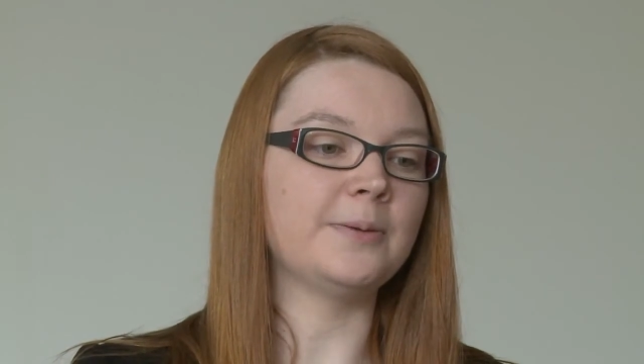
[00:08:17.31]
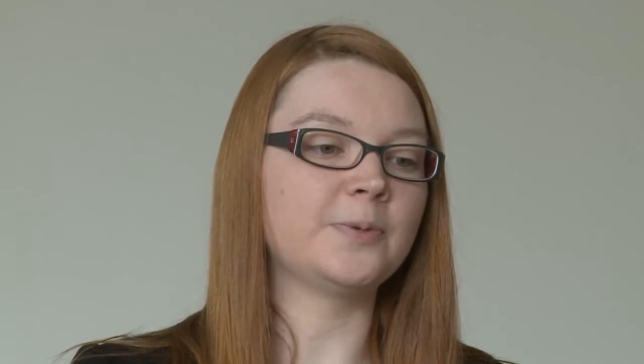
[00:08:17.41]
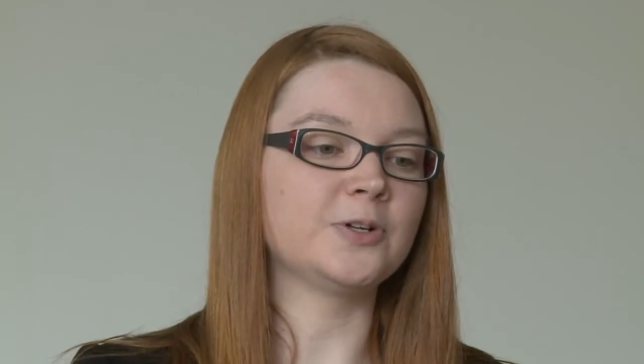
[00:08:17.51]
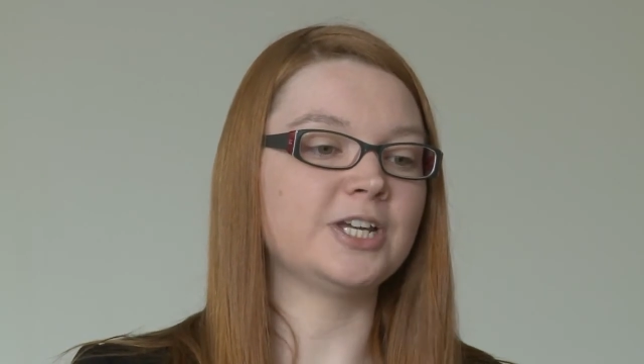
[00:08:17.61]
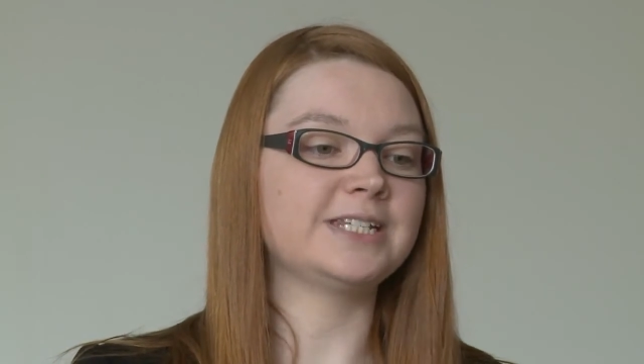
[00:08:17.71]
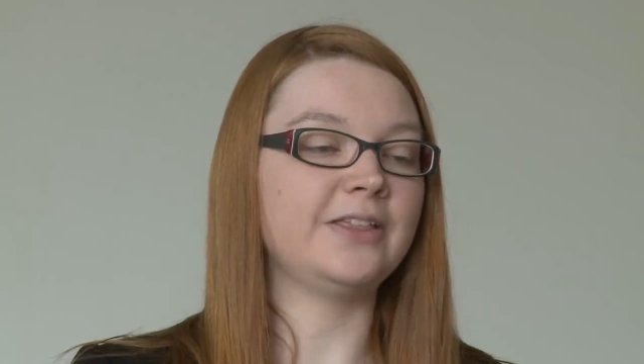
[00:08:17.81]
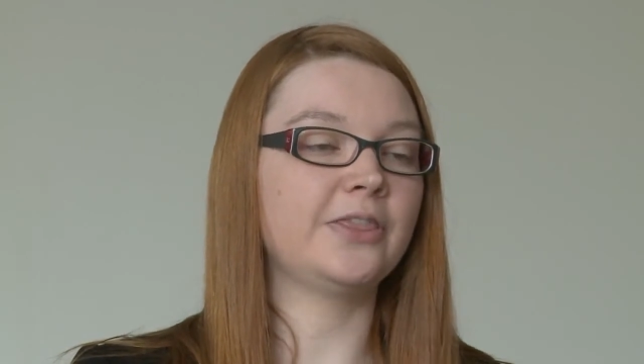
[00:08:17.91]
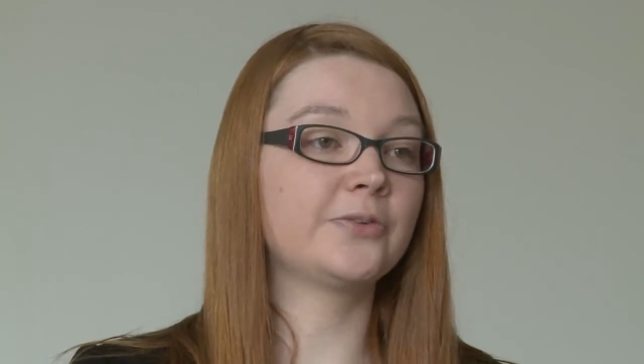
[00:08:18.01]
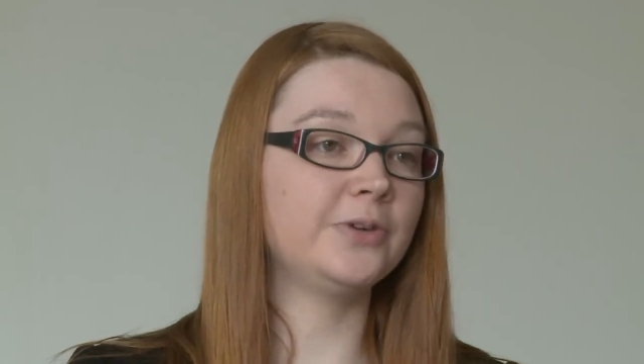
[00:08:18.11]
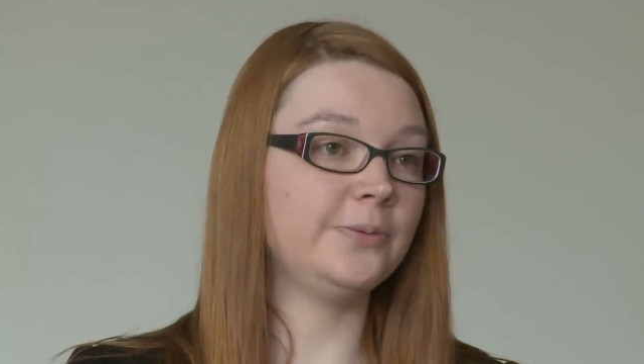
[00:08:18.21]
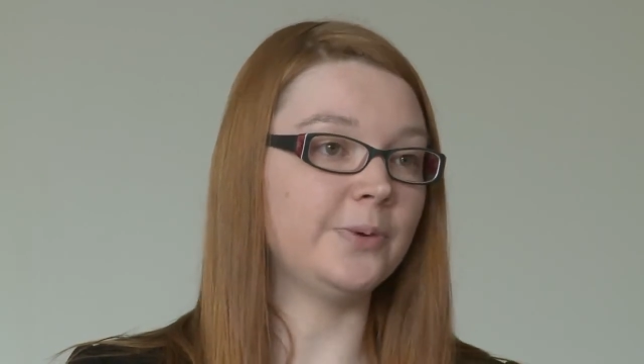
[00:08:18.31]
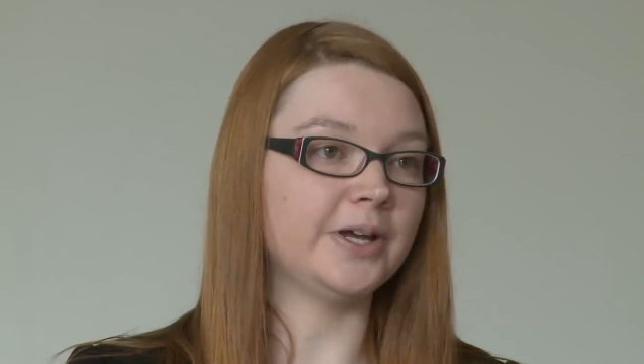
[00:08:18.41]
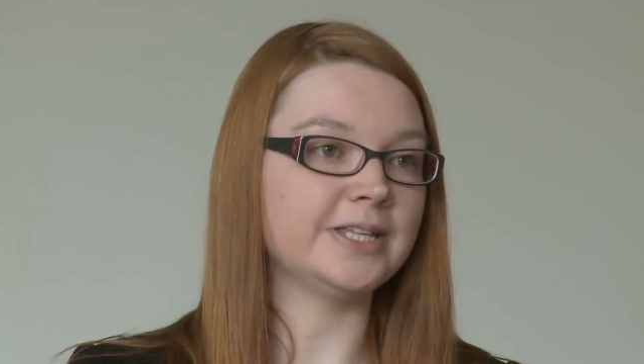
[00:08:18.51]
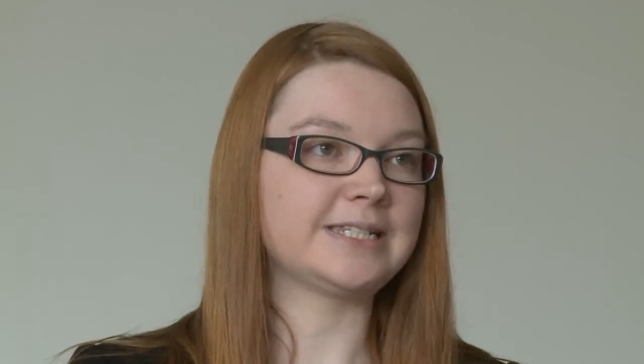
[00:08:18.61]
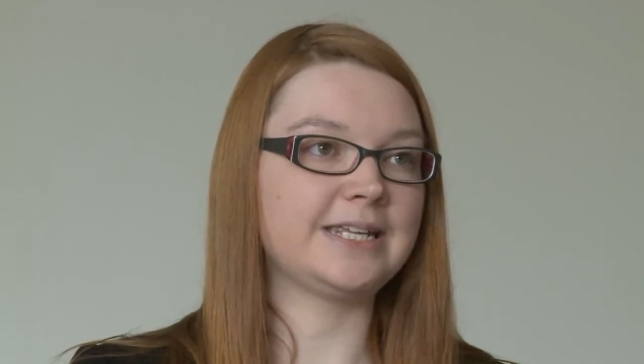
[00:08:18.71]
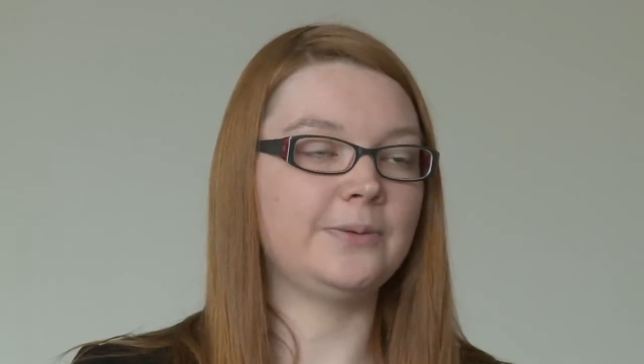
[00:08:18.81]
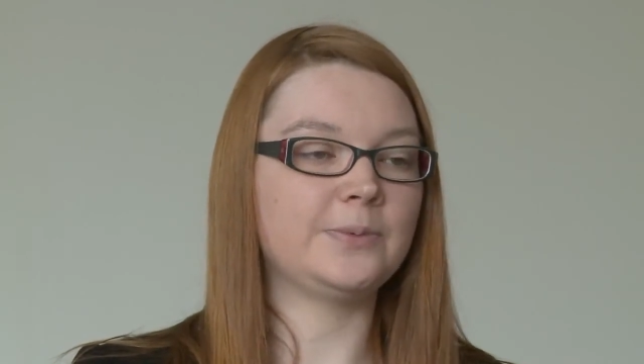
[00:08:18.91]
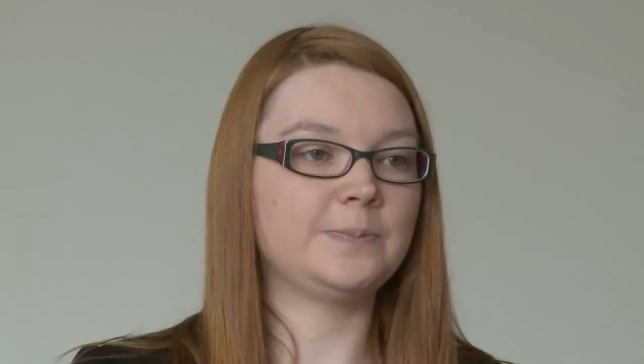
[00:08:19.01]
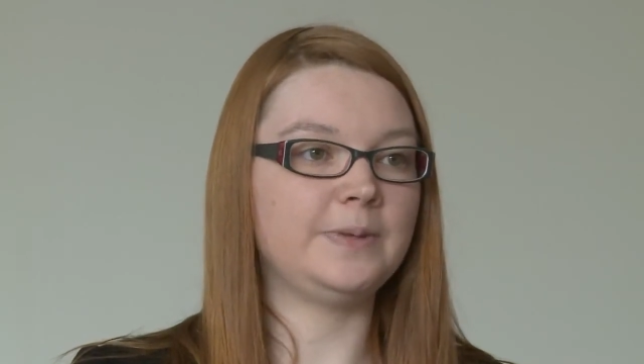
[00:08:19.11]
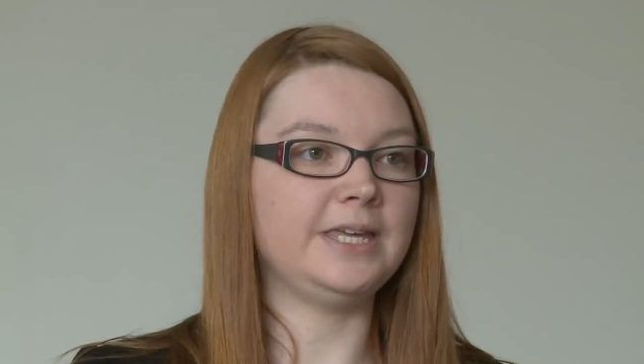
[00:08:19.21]
project in three words, it
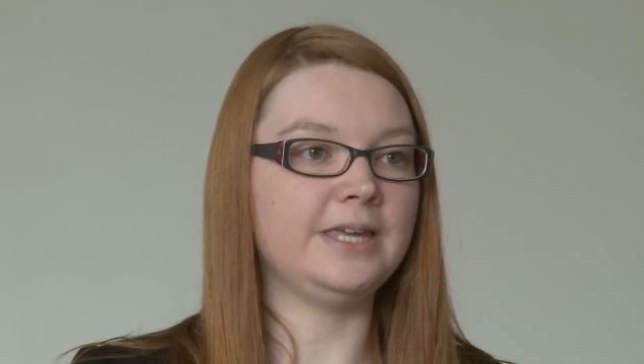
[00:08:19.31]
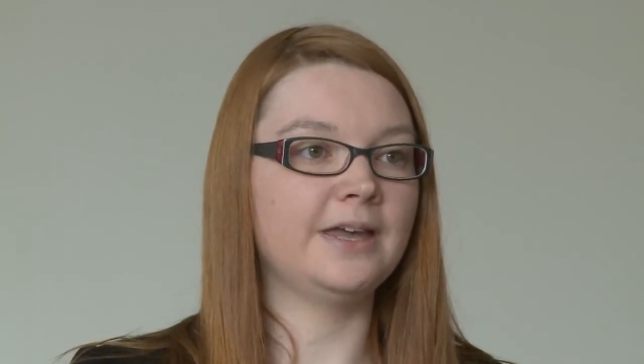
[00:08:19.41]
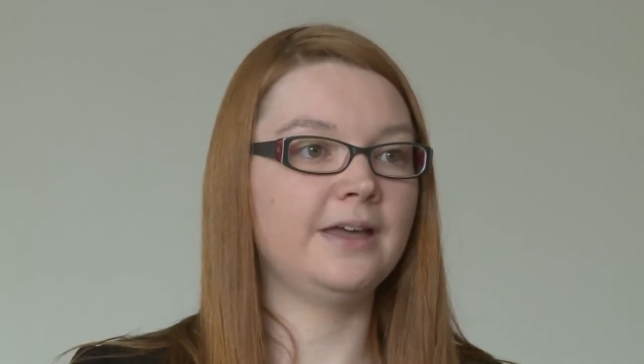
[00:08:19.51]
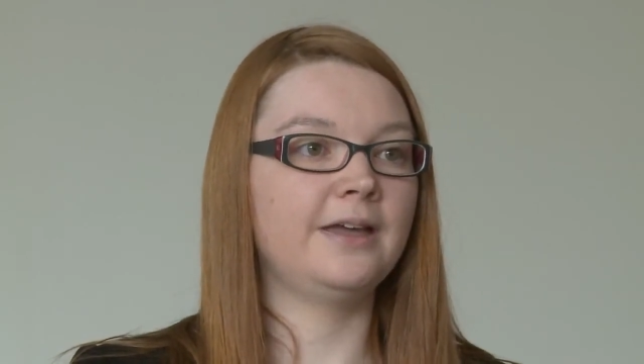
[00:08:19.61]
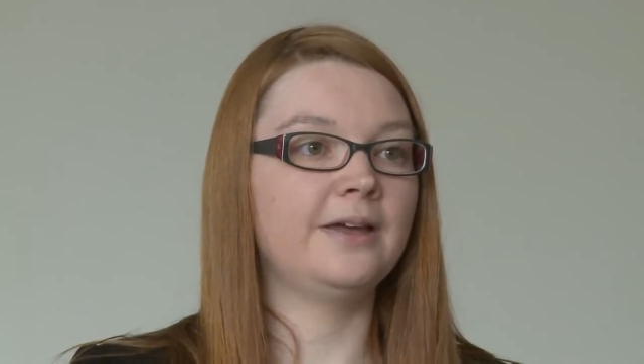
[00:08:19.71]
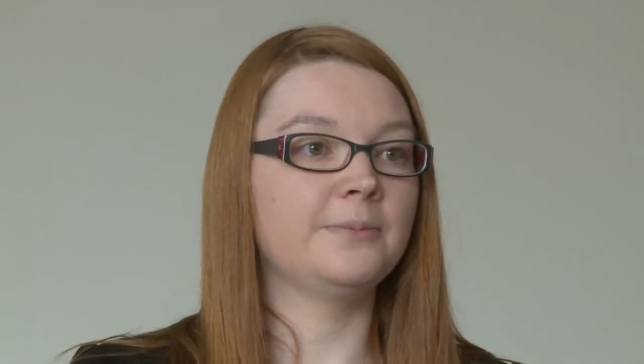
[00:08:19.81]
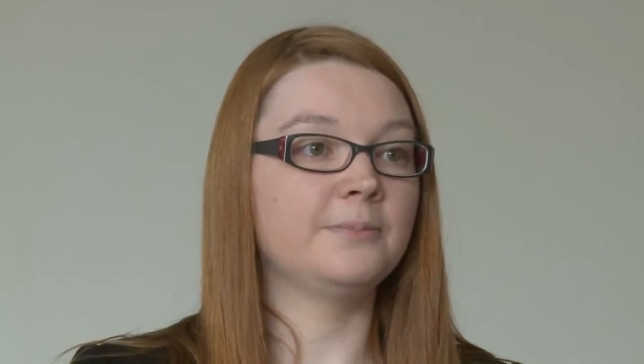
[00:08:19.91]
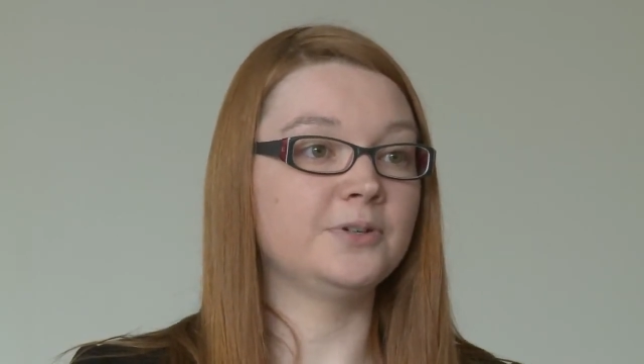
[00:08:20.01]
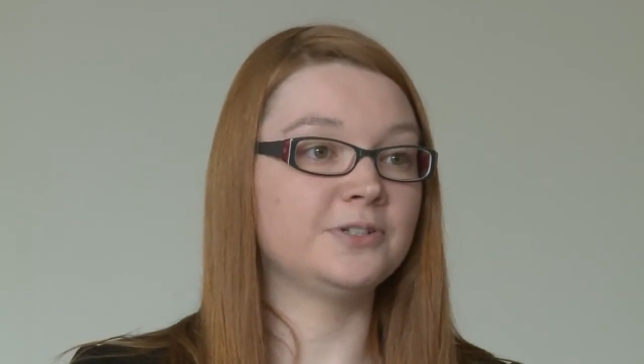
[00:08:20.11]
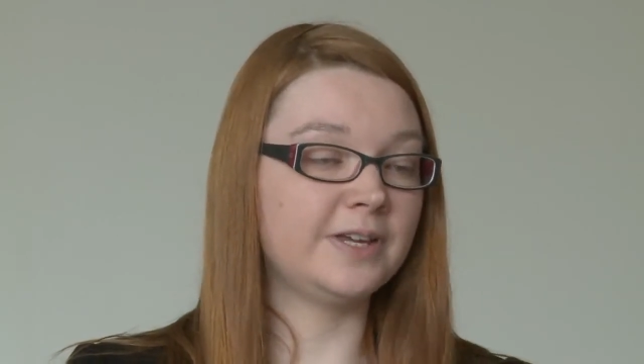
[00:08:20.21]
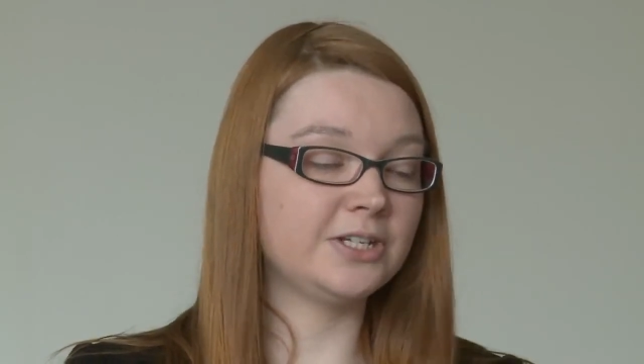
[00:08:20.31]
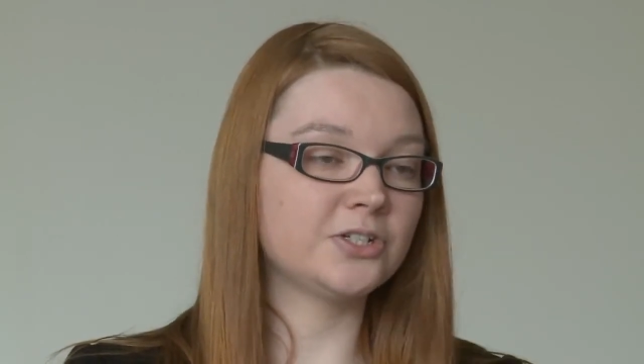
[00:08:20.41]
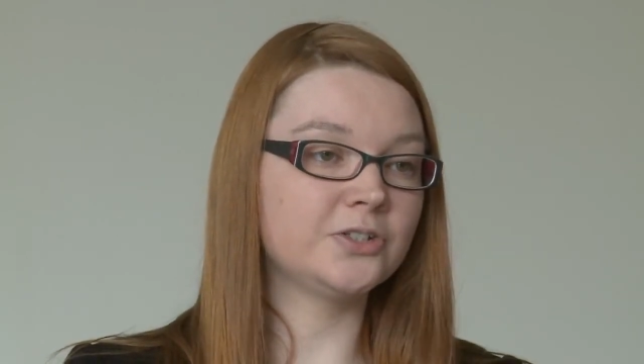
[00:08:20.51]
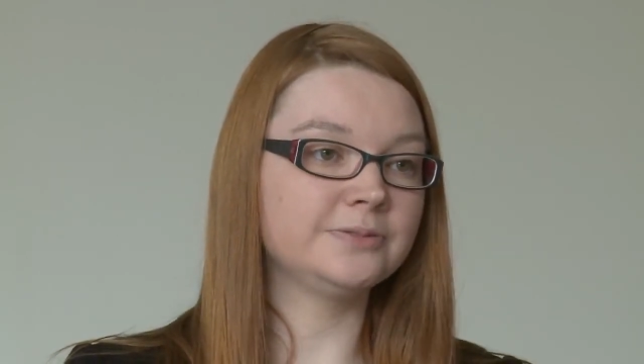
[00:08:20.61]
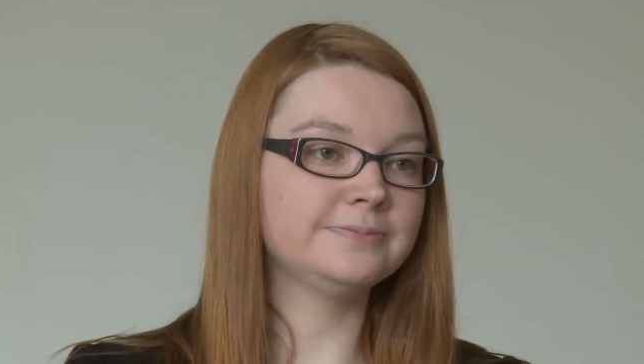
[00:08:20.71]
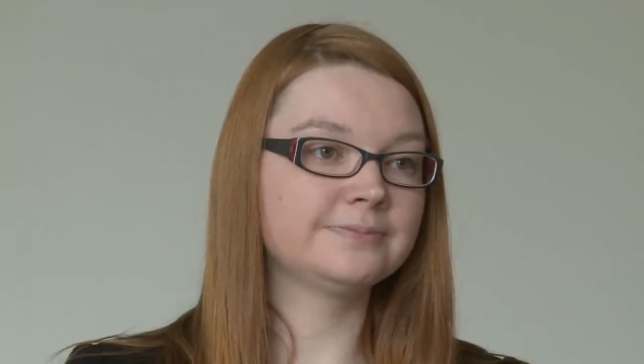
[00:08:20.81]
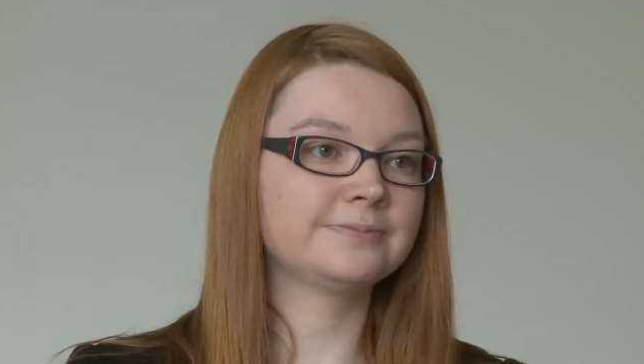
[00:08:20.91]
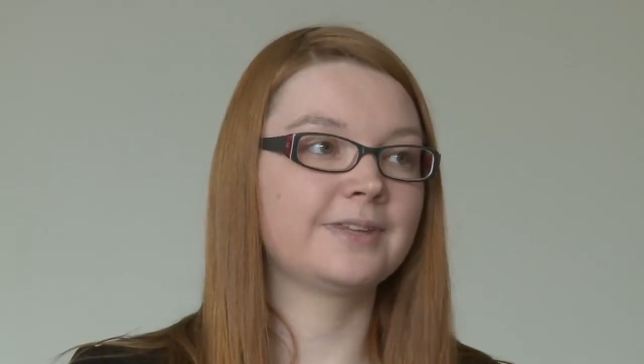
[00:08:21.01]
would be motivational,